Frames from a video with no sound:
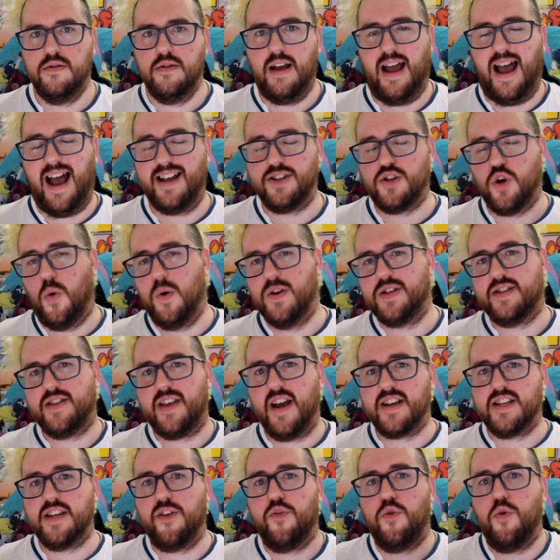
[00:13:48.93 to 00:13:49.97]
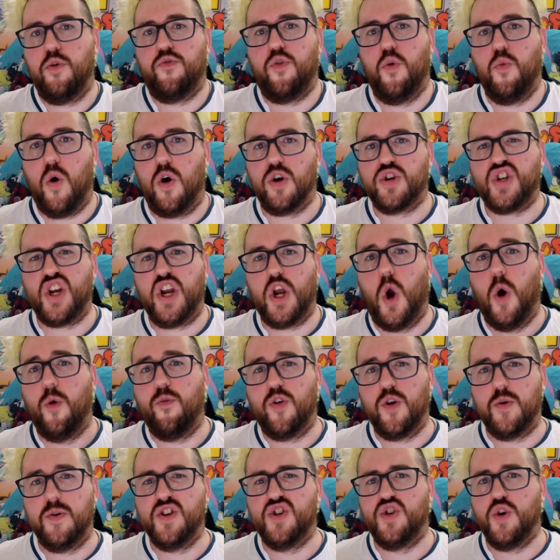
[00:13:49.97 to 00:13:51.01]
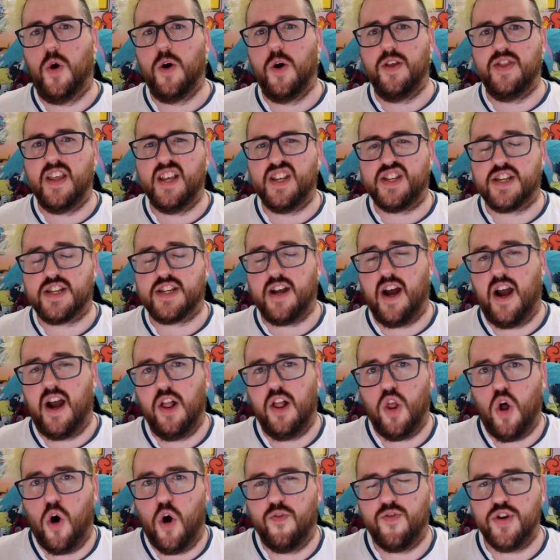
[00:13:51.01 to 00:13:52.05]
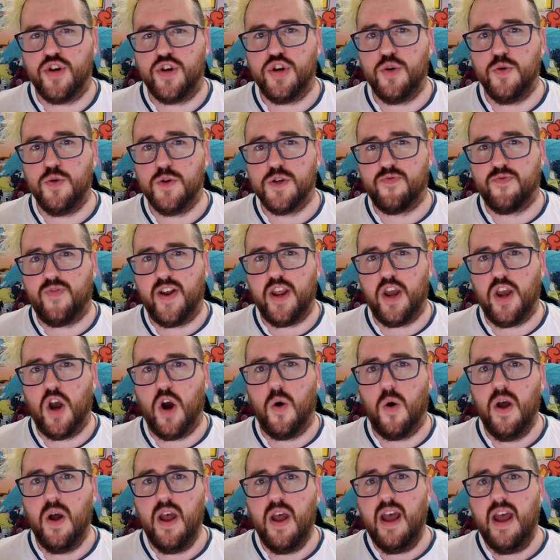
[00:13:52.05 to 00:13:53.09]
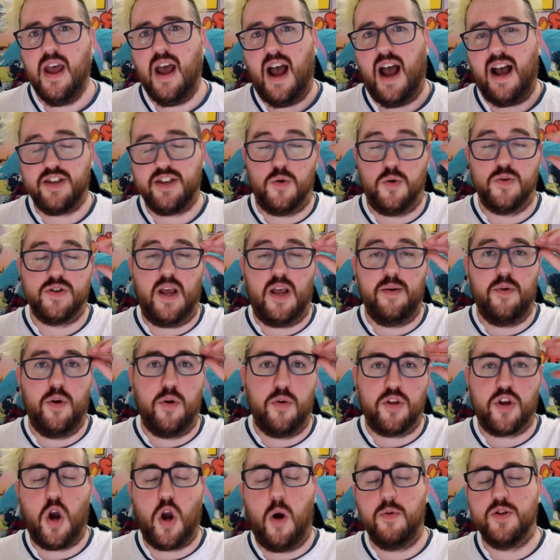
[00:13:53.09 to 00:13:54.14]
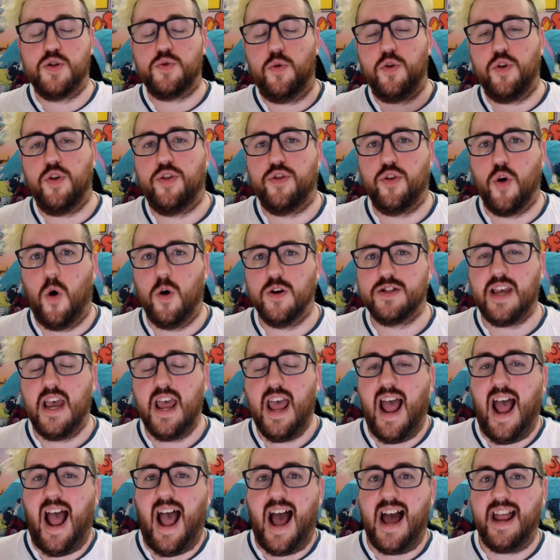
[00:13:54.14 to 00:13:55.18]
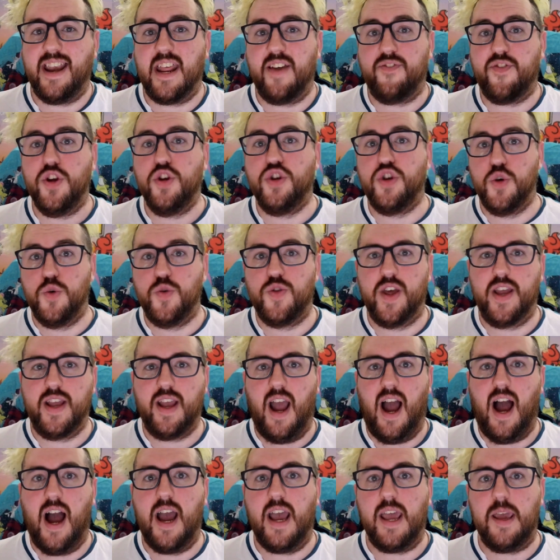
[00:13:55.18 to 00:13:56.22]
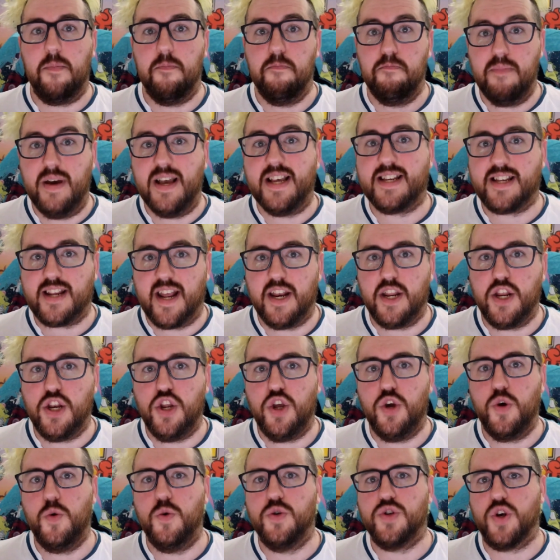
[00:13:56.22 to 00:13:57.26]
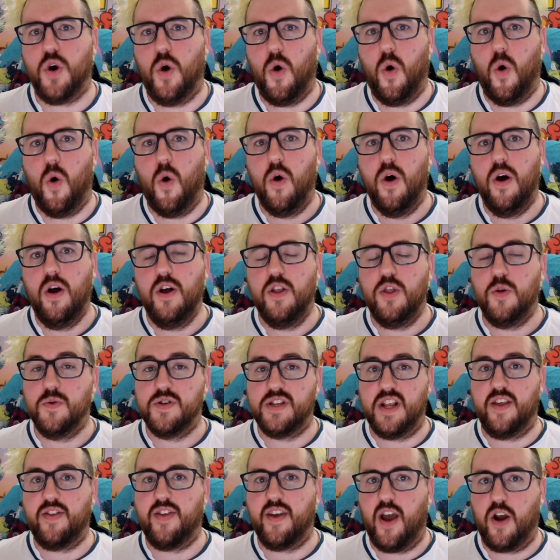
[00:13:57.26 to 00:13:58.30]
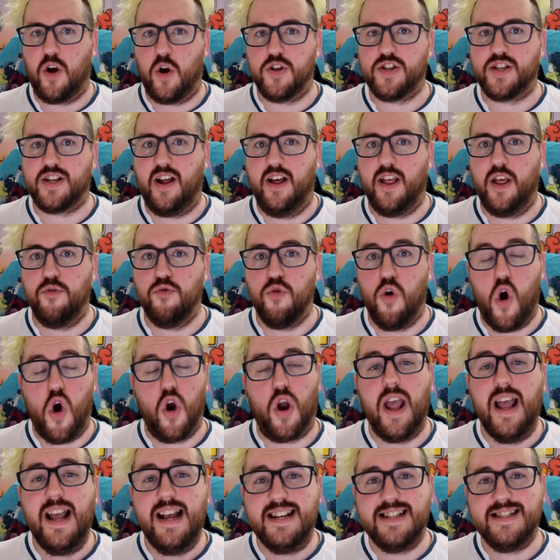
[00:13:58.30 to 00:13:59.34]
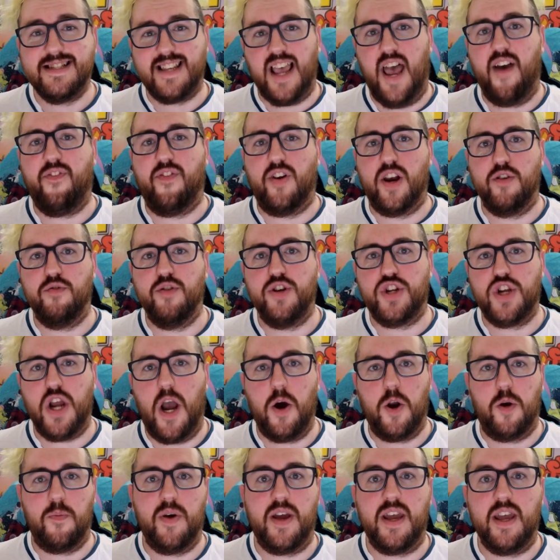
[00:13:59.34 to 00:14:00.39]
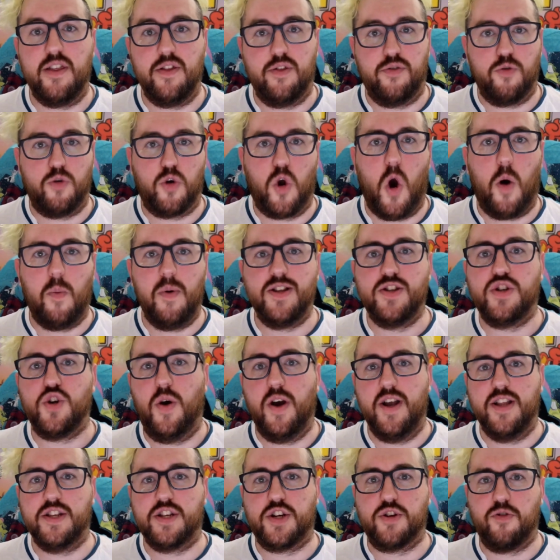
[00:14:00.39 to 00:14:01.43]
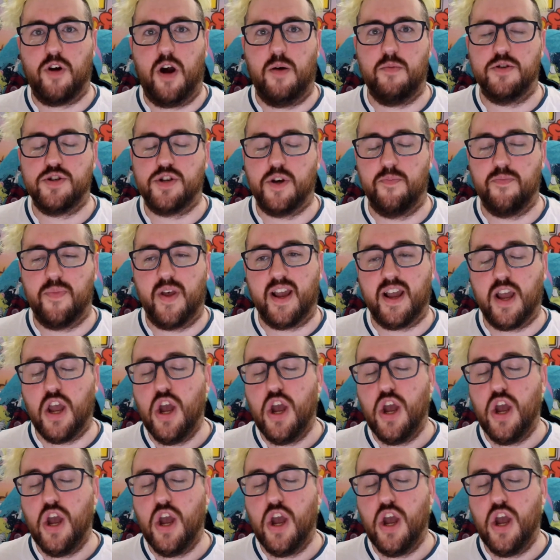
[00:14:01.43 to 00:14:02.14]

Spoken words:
As always, thanks everyone for watching. Hopefully you enjoyed this style of news video. As always, let me know in the comments what you thought. And if you do think I missed any news or there was anything I got slightly wrong, definitely reach out to me either through comments or Instagram or something.